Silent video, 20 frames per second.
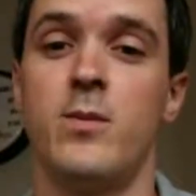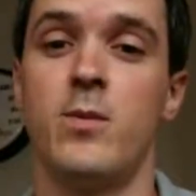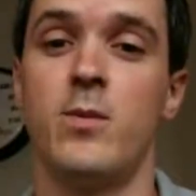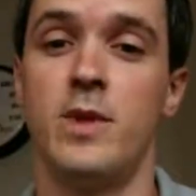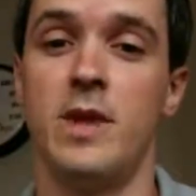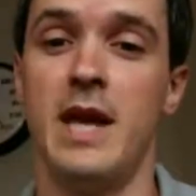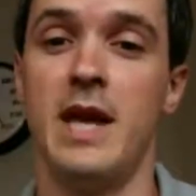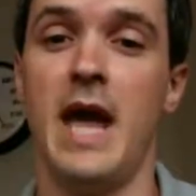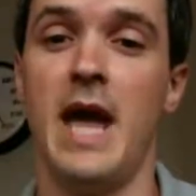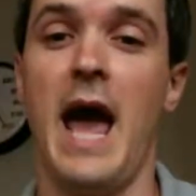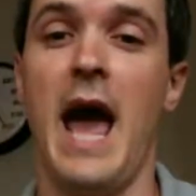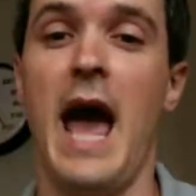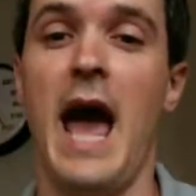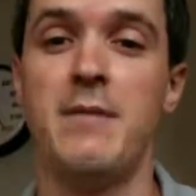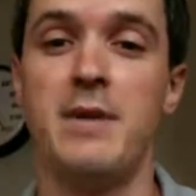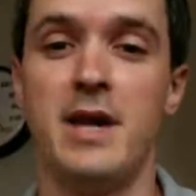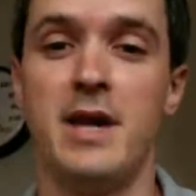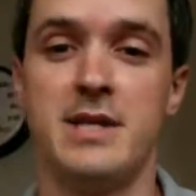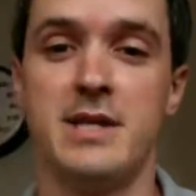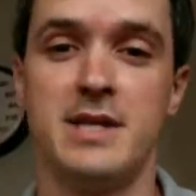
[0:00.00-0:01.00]
the
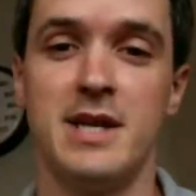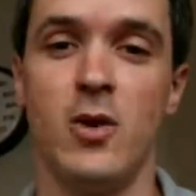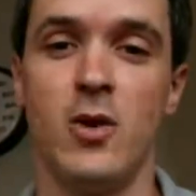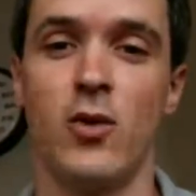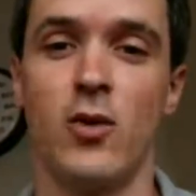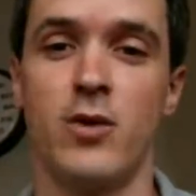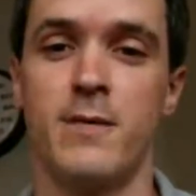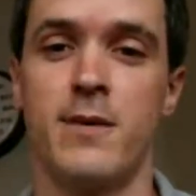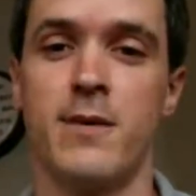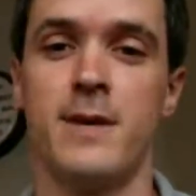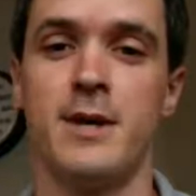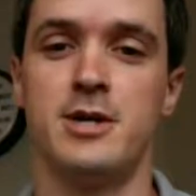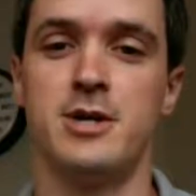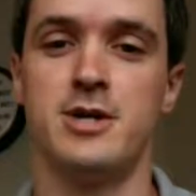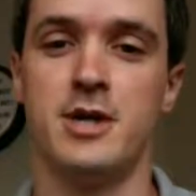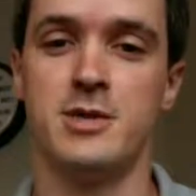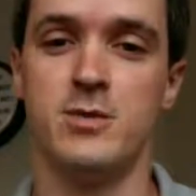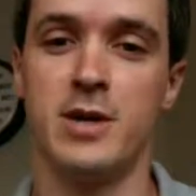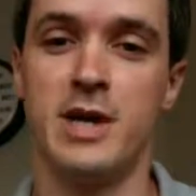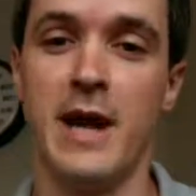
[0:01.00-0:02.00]
AdminSDHolder
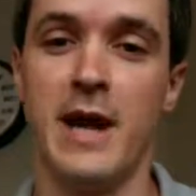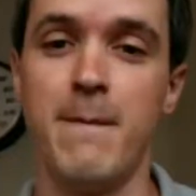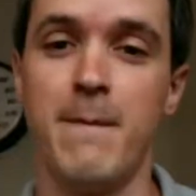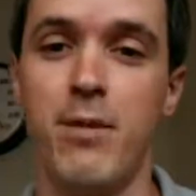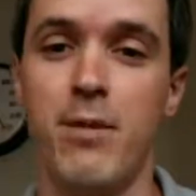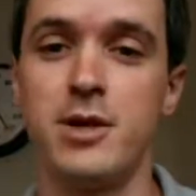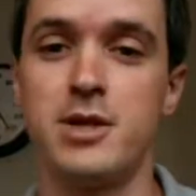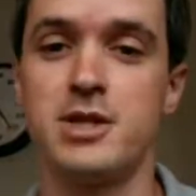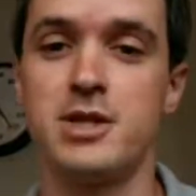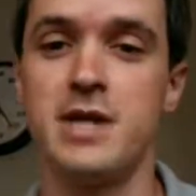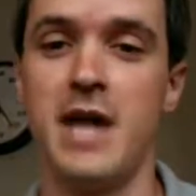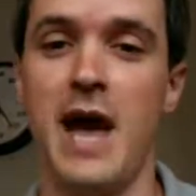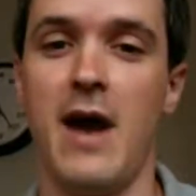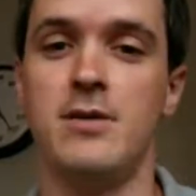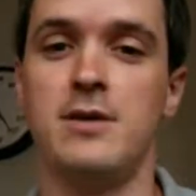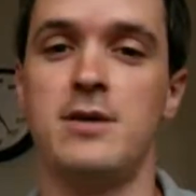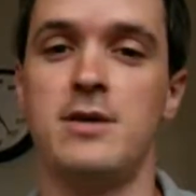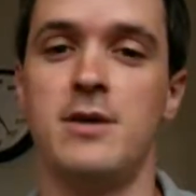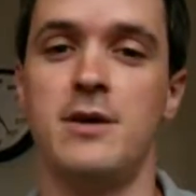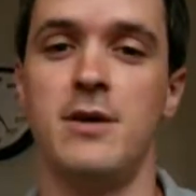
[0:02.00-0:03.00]
permissions would get pushed
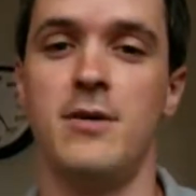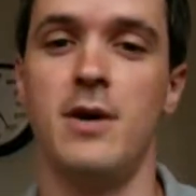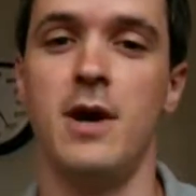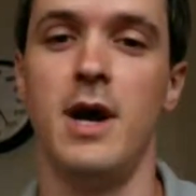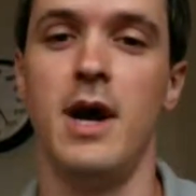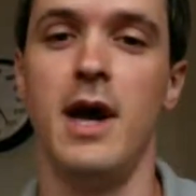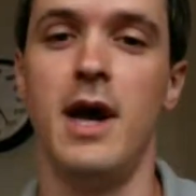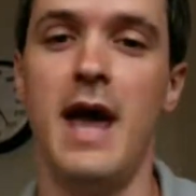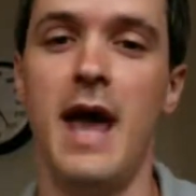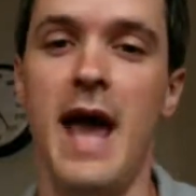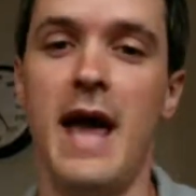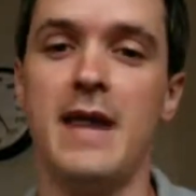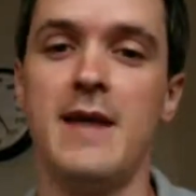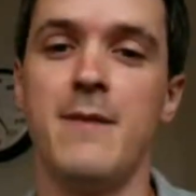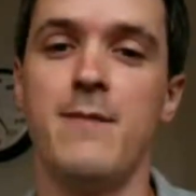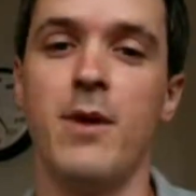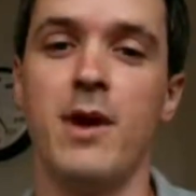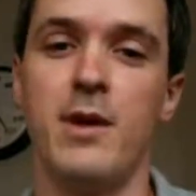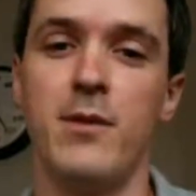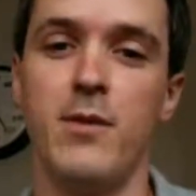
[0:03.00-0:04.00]
down to
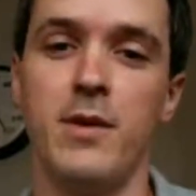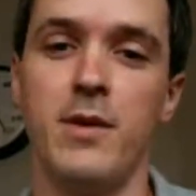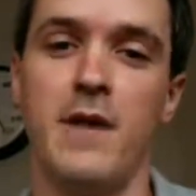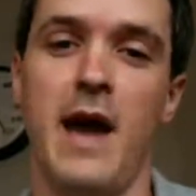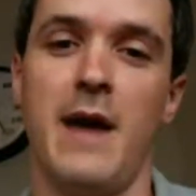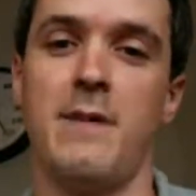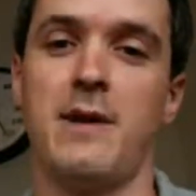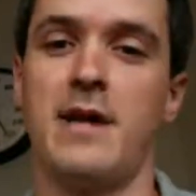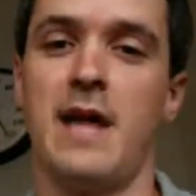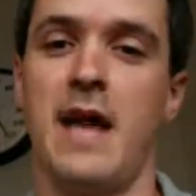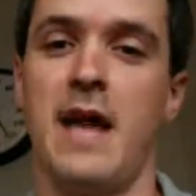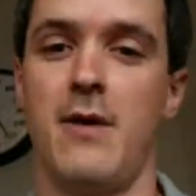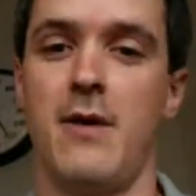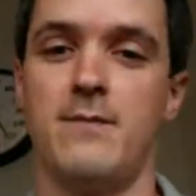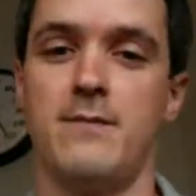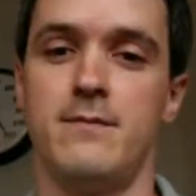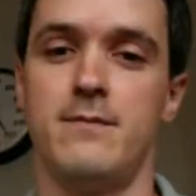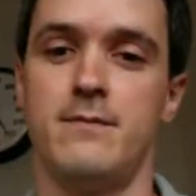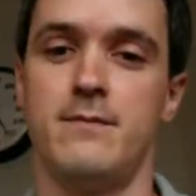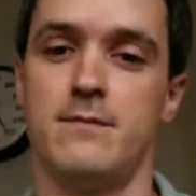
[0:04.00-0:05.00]
anybody with adminCount
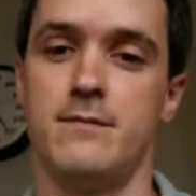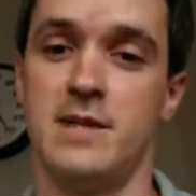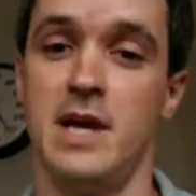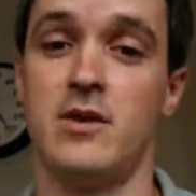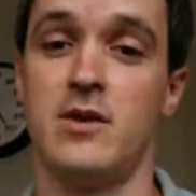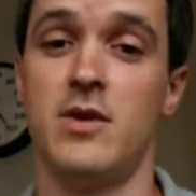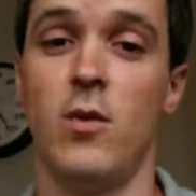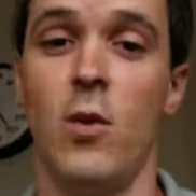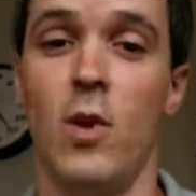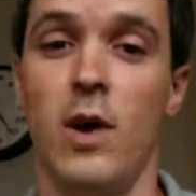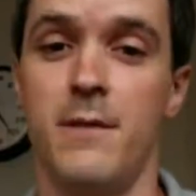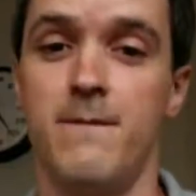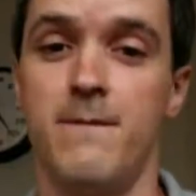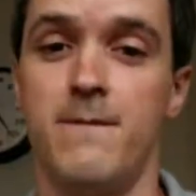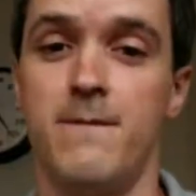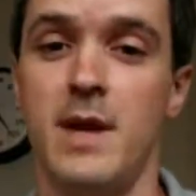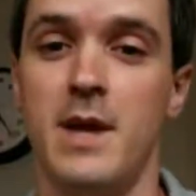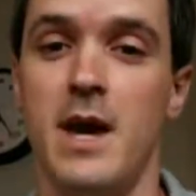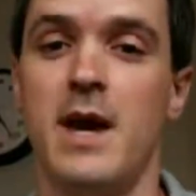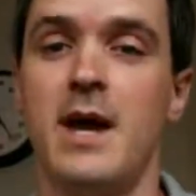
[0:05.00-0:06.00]
set to 1.
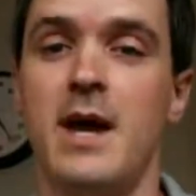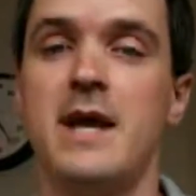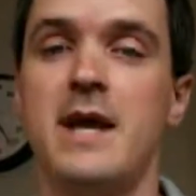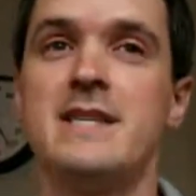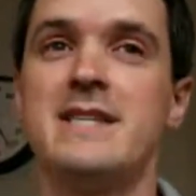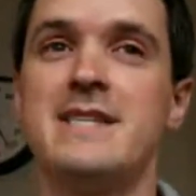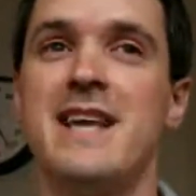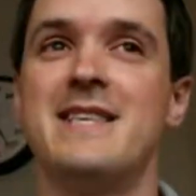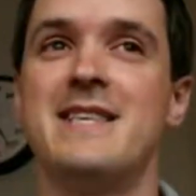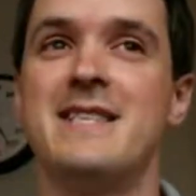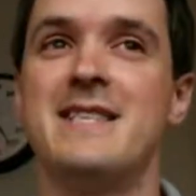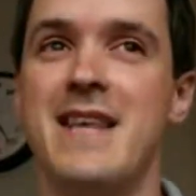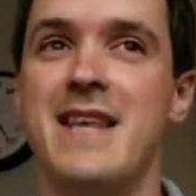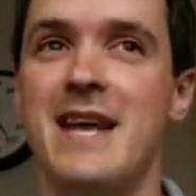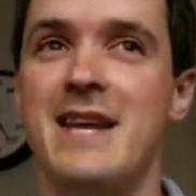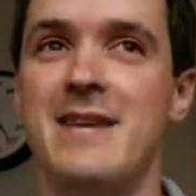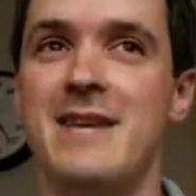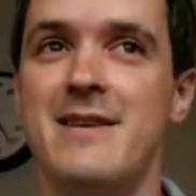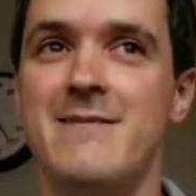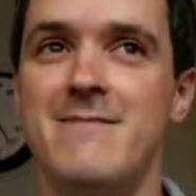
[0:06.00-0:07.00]
Since
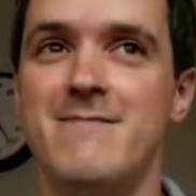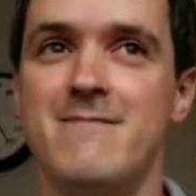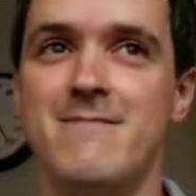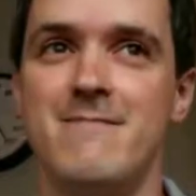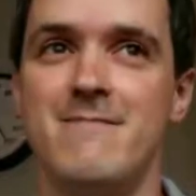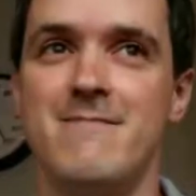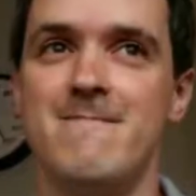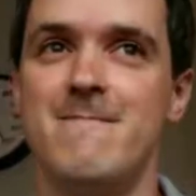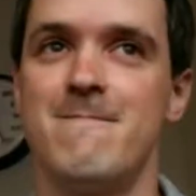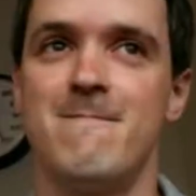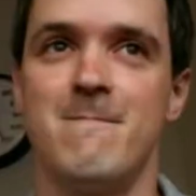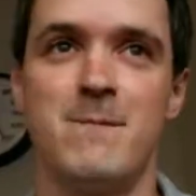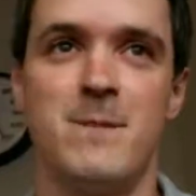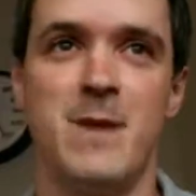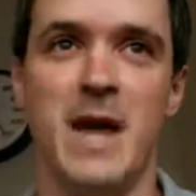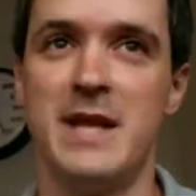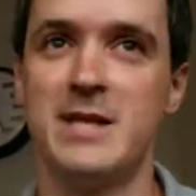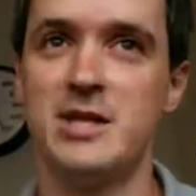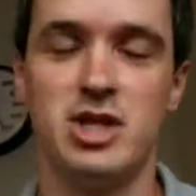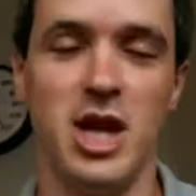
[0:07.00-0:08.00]
then,
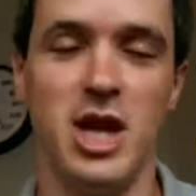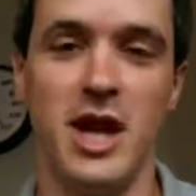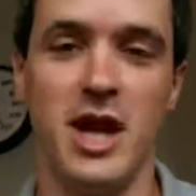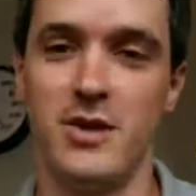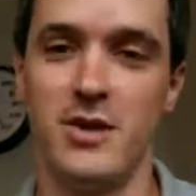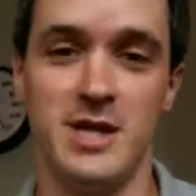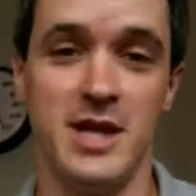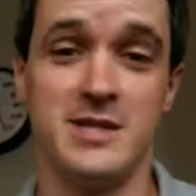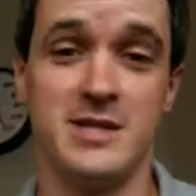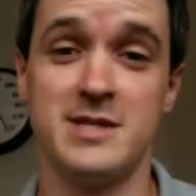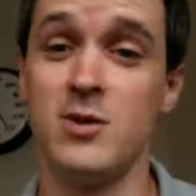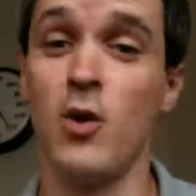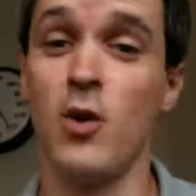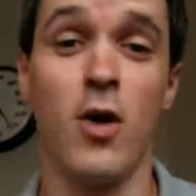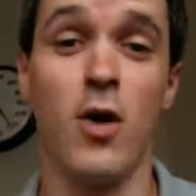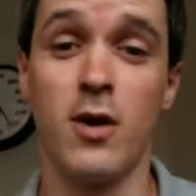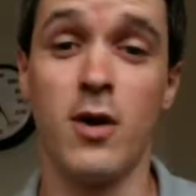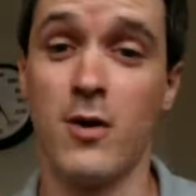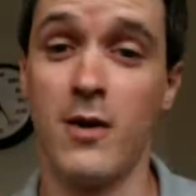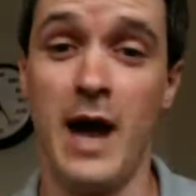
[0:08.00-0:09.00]
that's changed. That's no
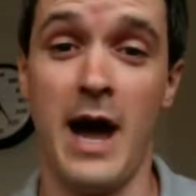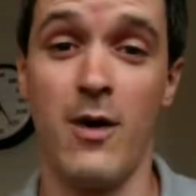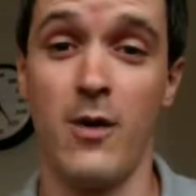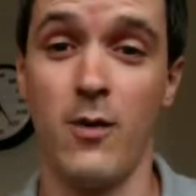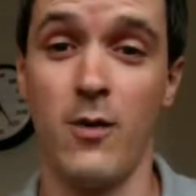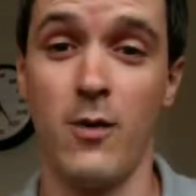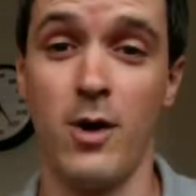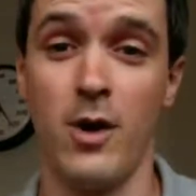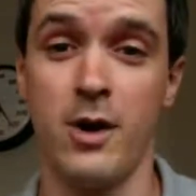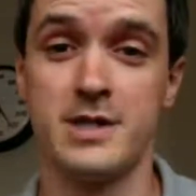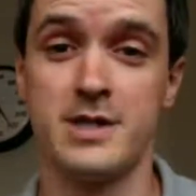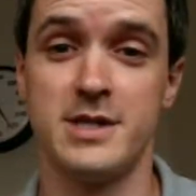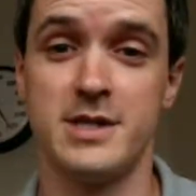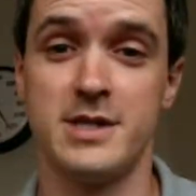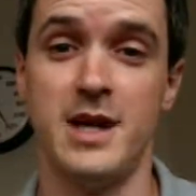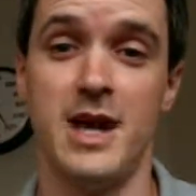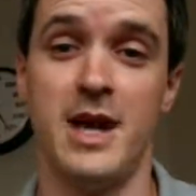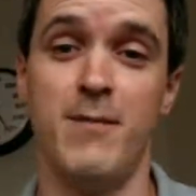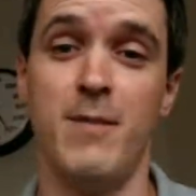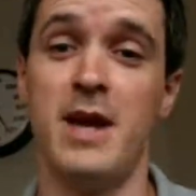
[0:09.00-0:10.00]
longer how it works,
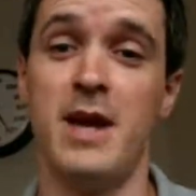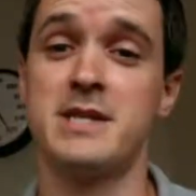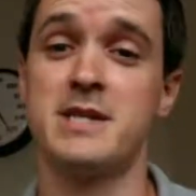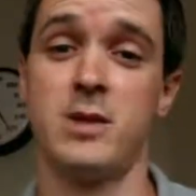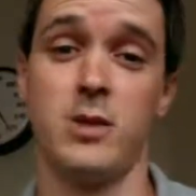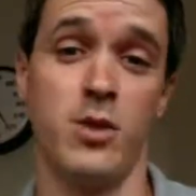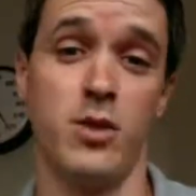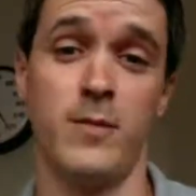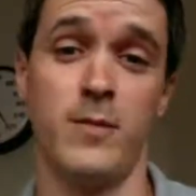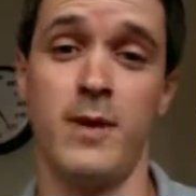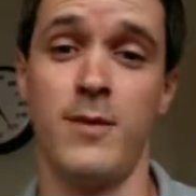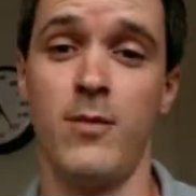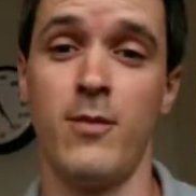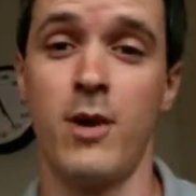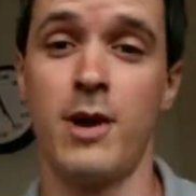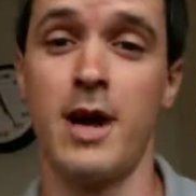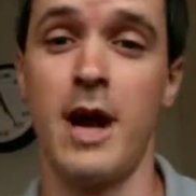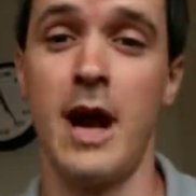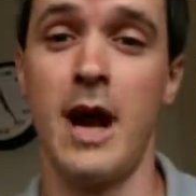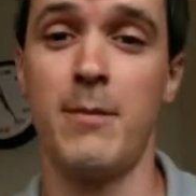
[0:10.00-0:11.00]
and it makes it a little bit
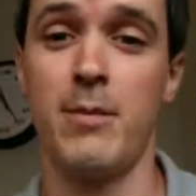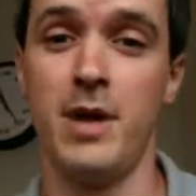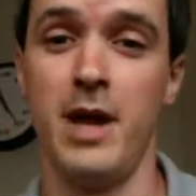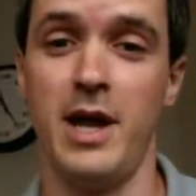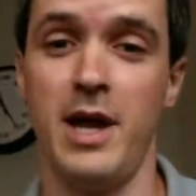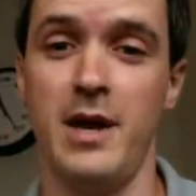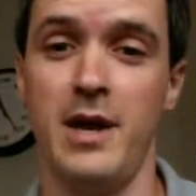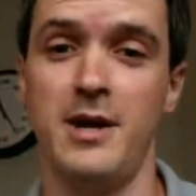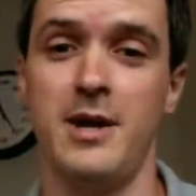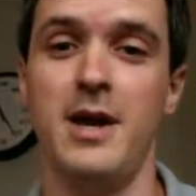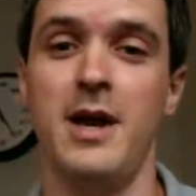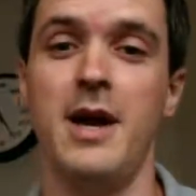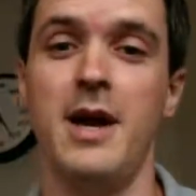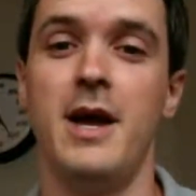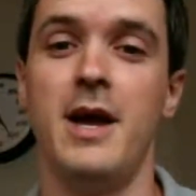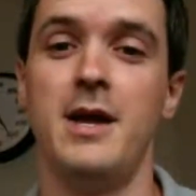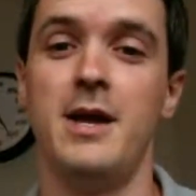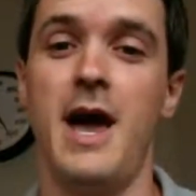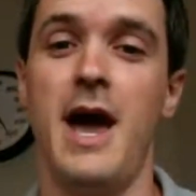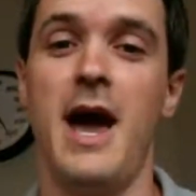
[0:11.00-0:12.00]
more complicated.
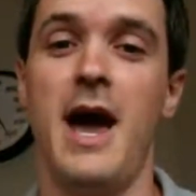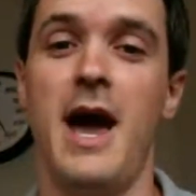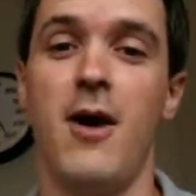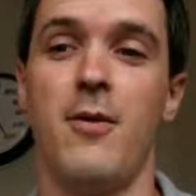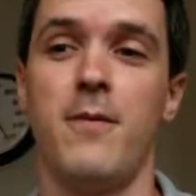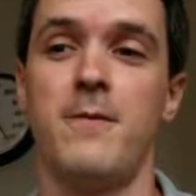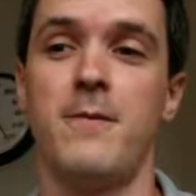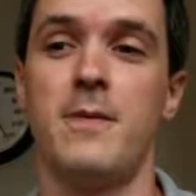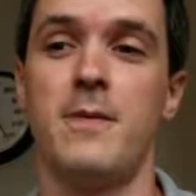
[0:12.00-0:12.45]
Now,